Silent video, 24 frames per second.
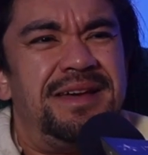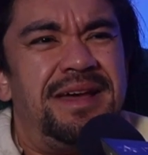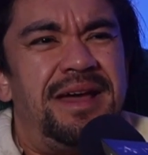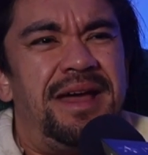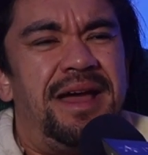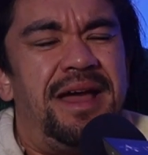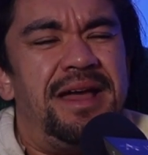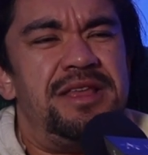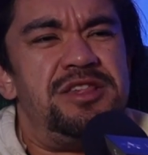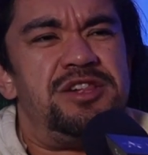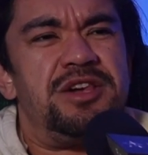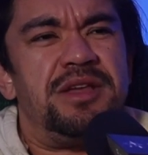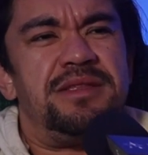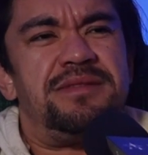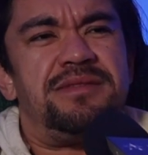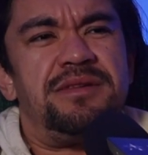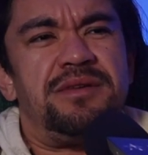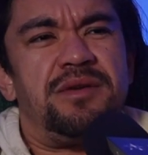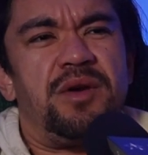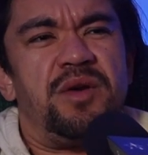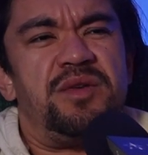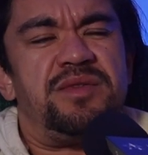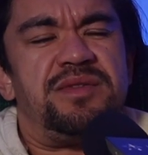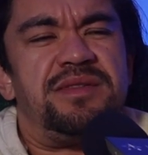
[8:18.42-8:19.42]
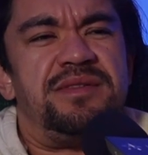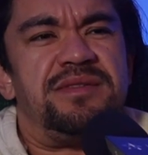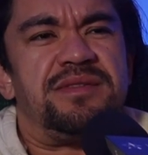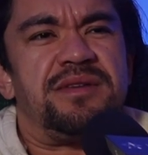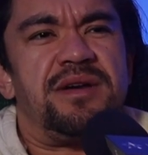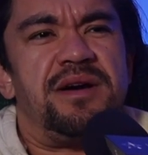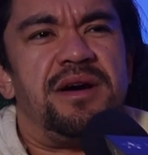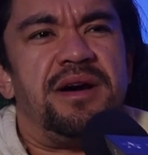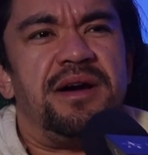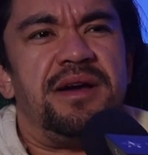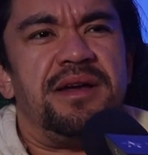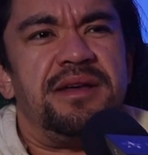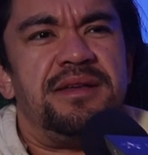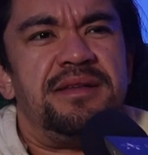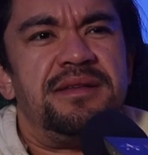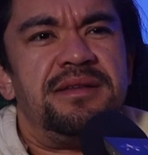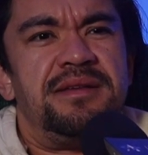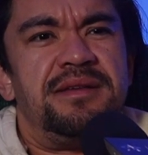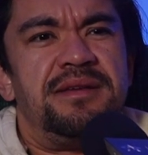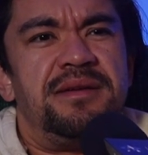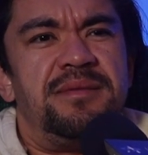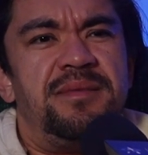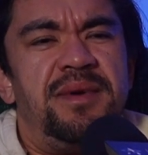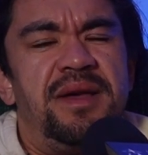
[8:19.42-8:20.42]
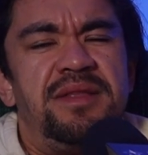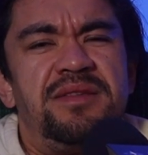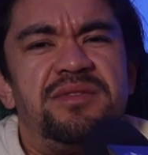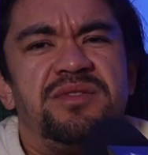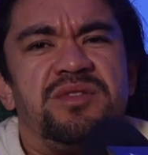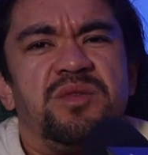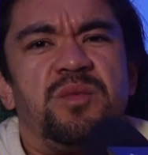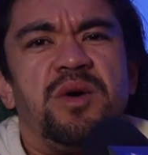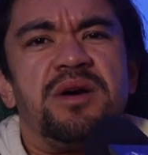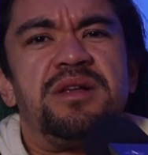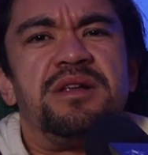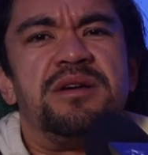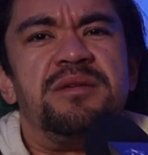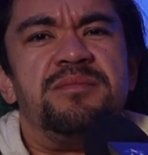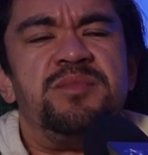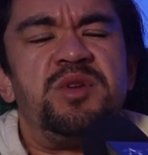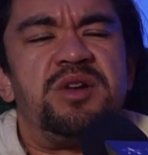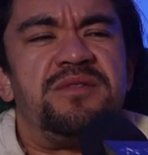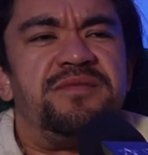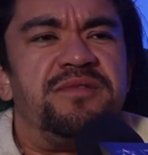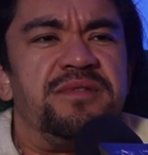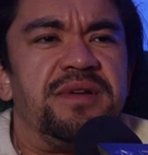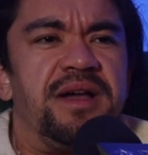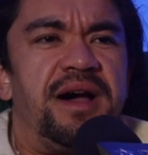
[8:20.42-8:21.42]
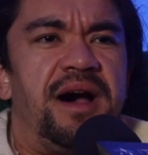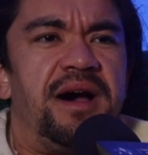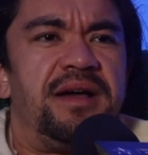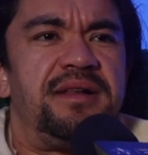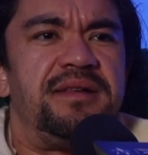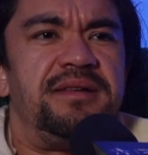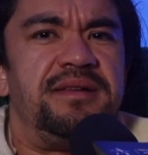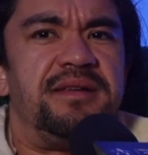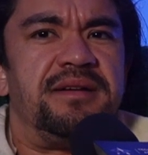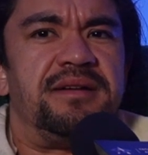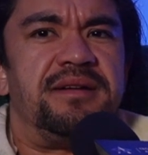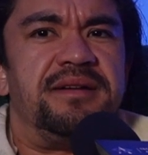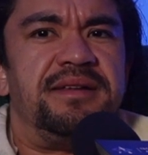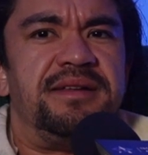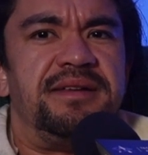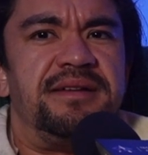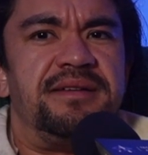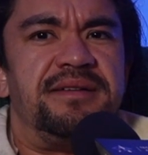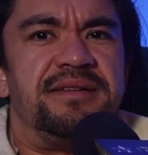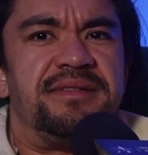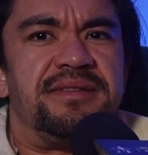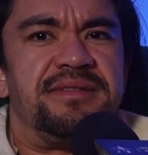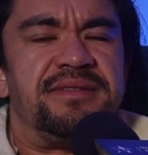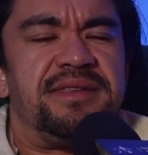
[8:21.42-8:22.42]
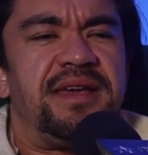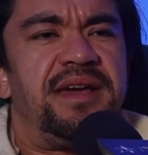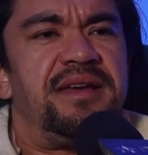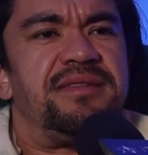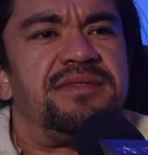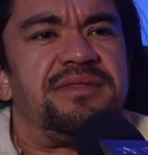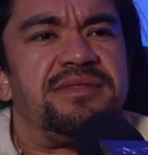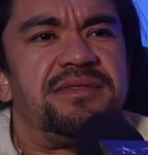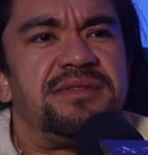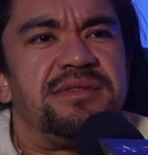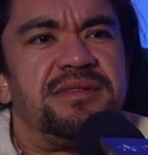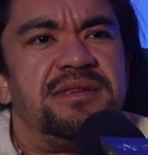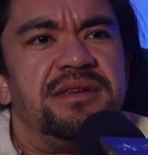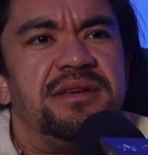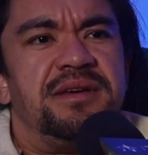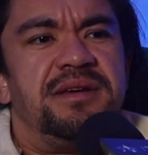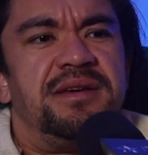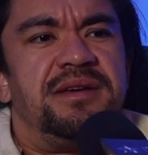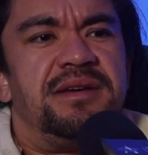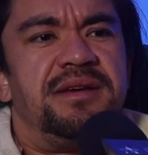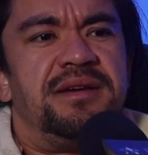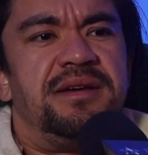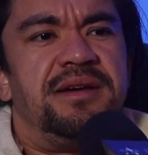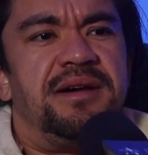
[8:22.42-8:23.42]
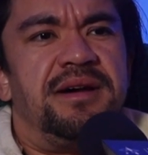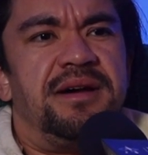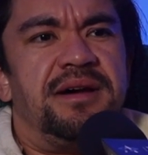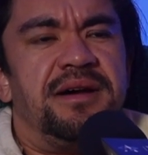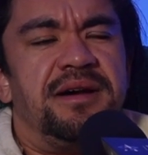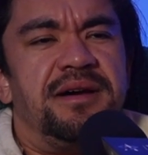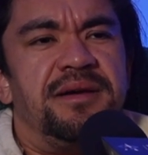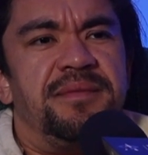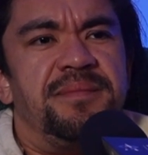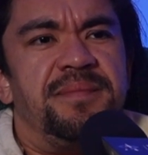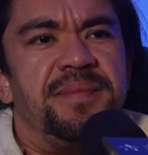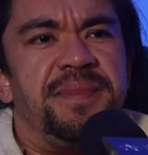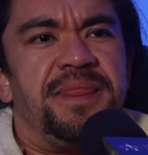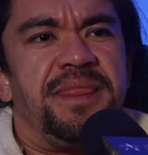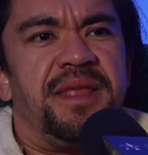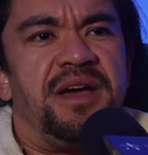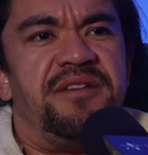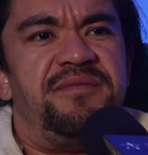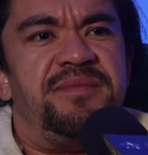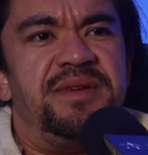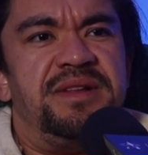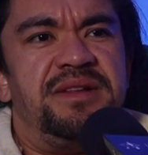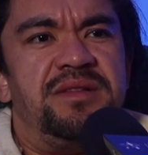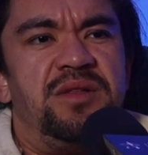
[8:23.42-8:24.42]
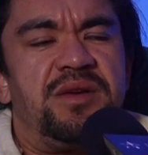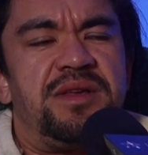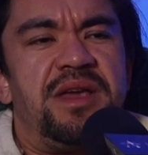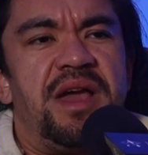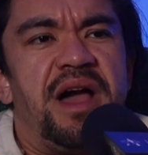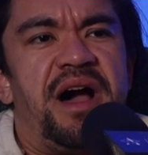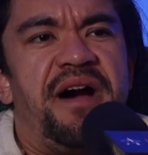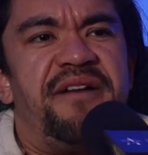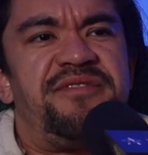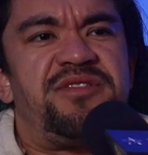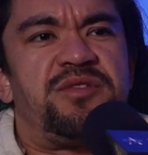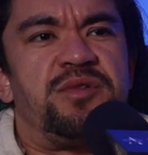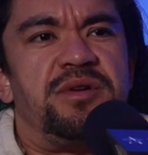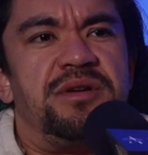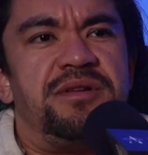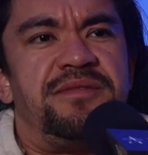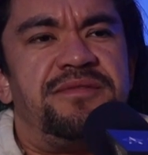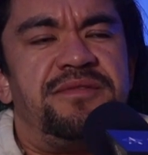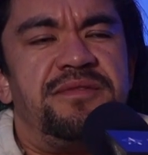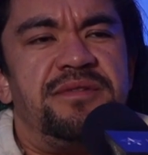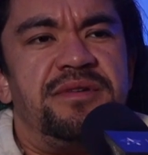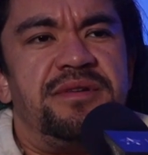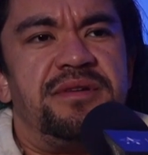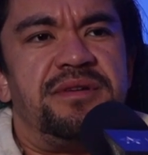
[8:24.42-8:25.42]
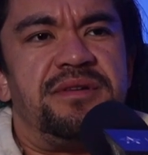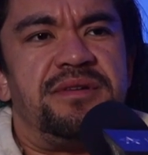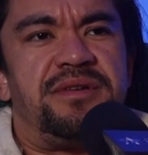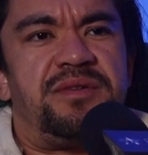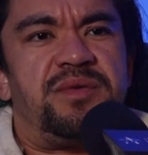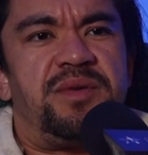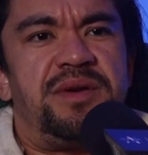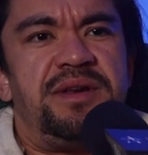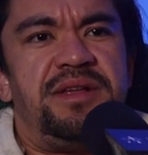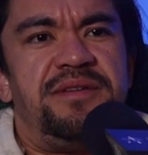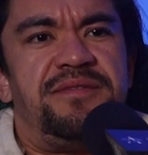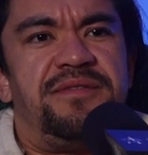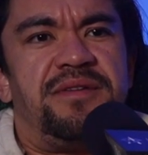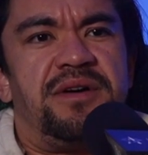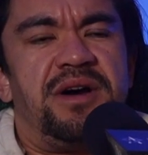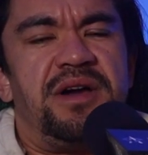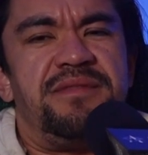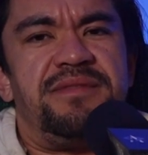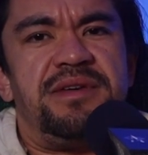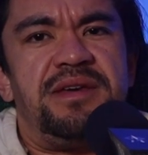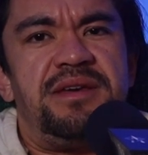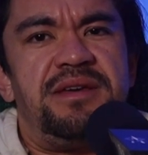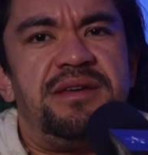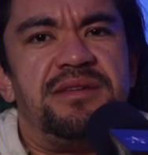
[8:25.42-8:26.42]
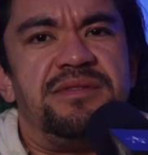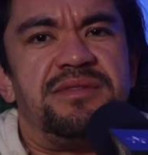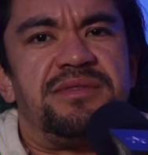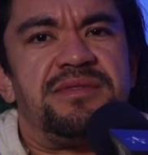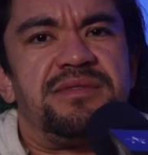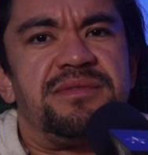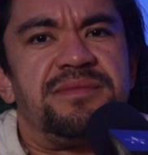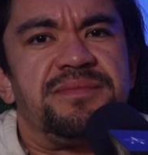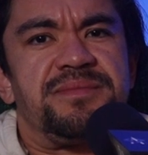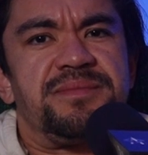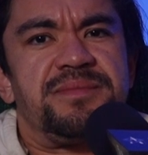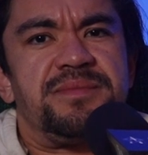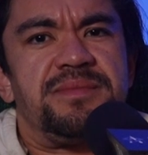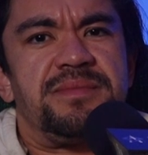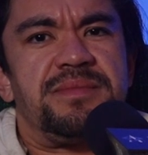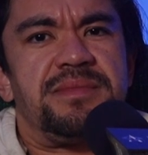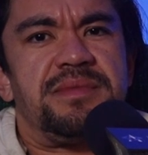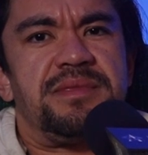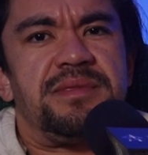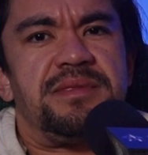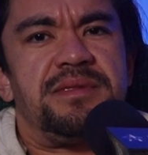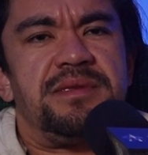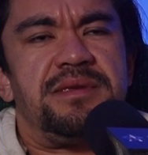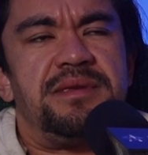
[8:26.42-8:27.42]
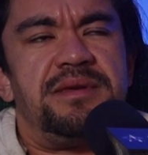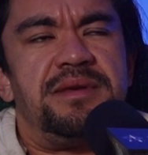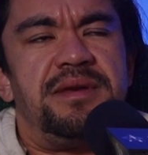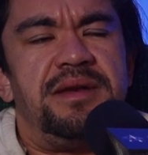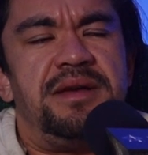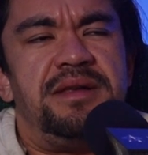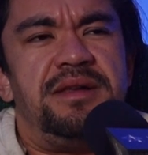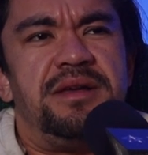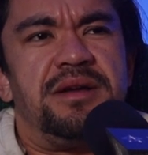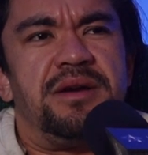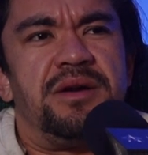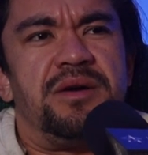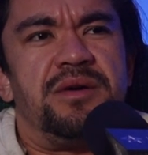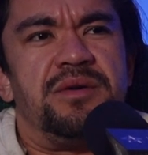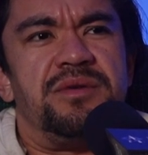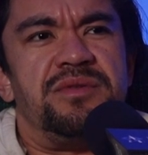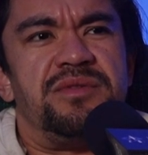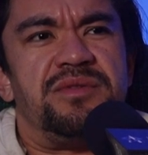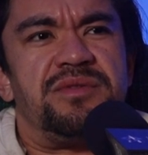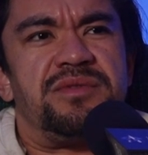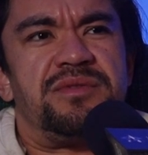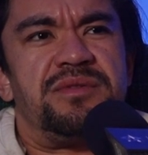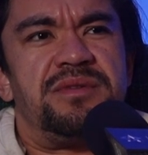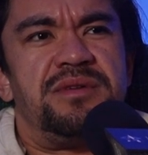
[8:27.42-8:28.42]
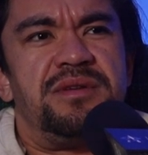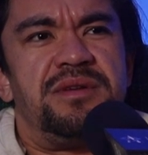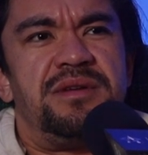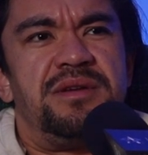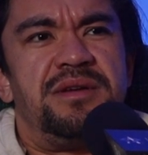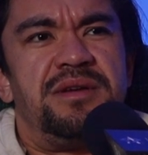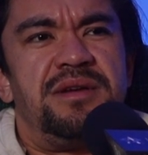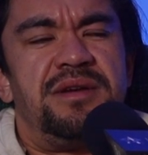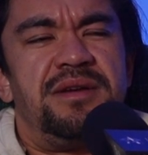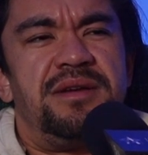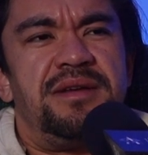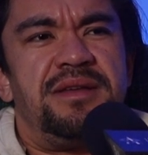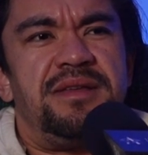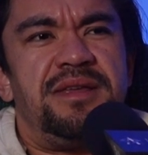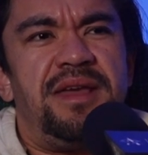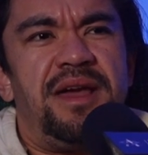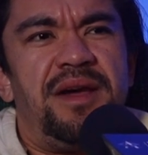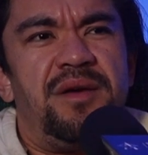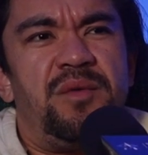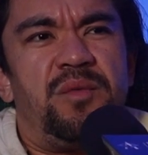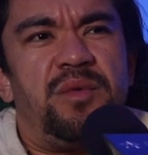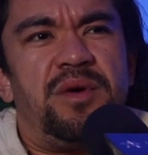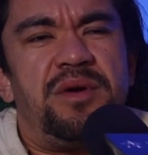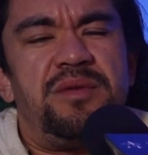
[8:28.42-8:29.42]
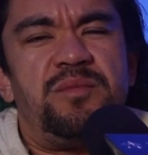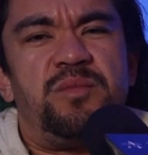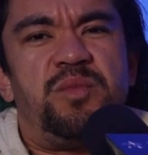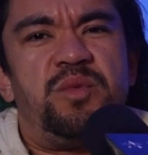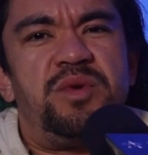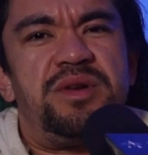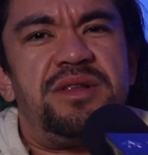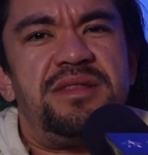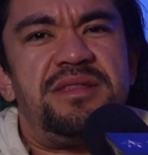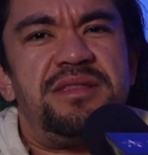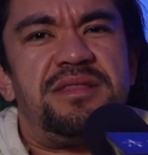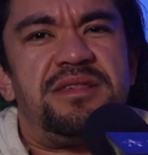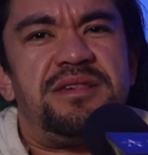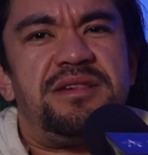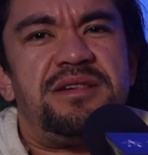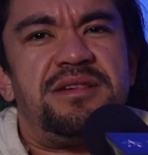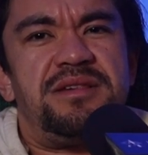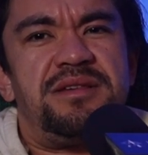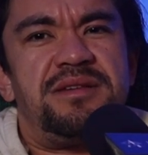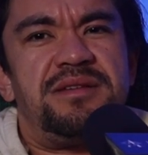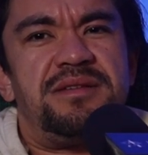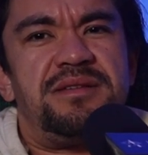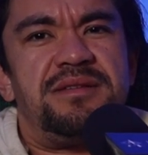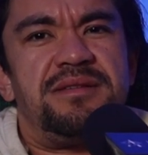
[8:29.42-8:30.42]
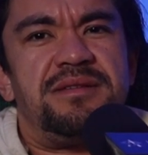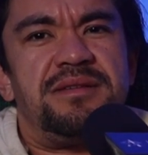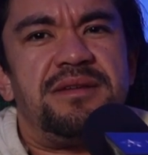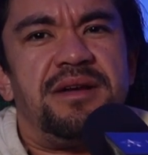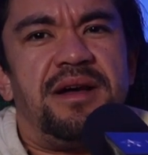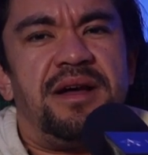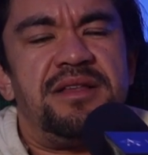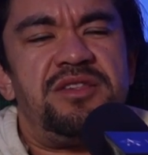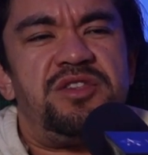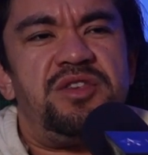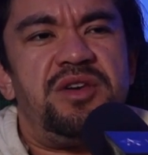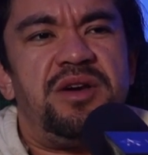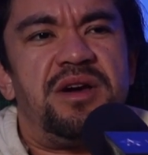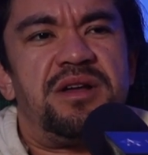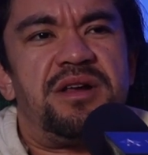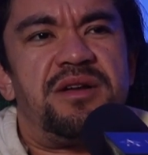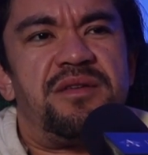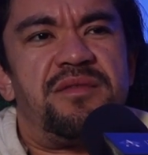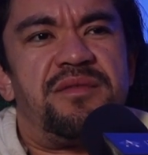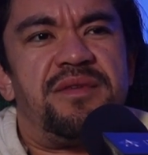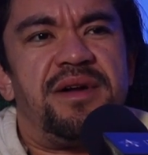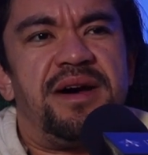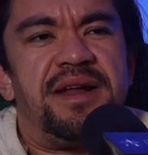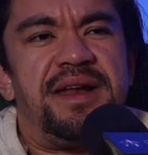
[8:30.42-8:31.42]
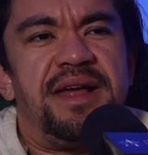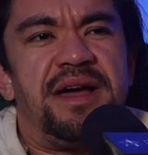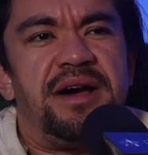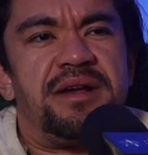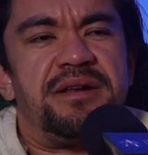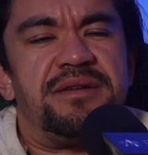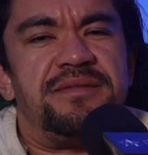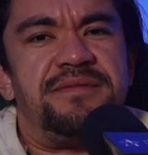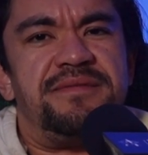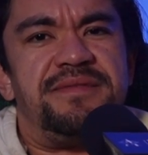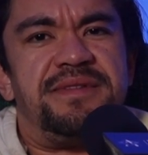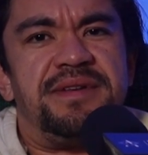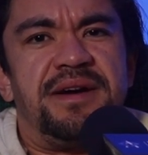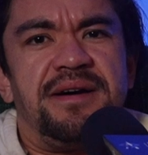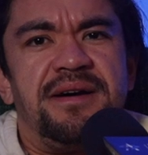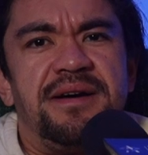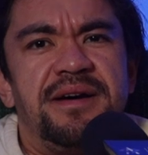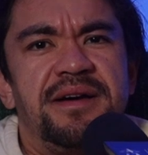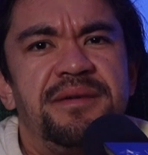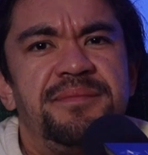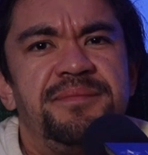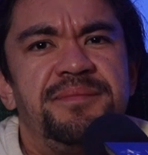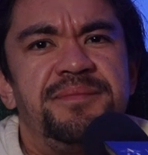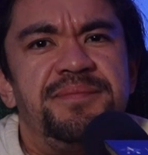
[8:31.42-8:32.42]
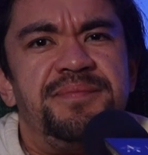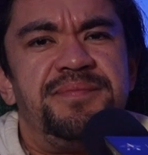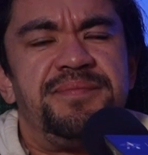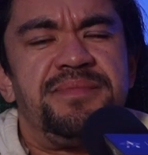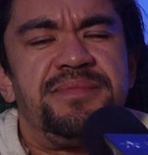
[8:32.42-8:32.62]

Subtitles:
And Jensen goes to this guy, man, this is quite a beautiful garden you got here. And he says, yes, I've been looking after it for 25 years. And he goes, yeah, aren't you going to run out of time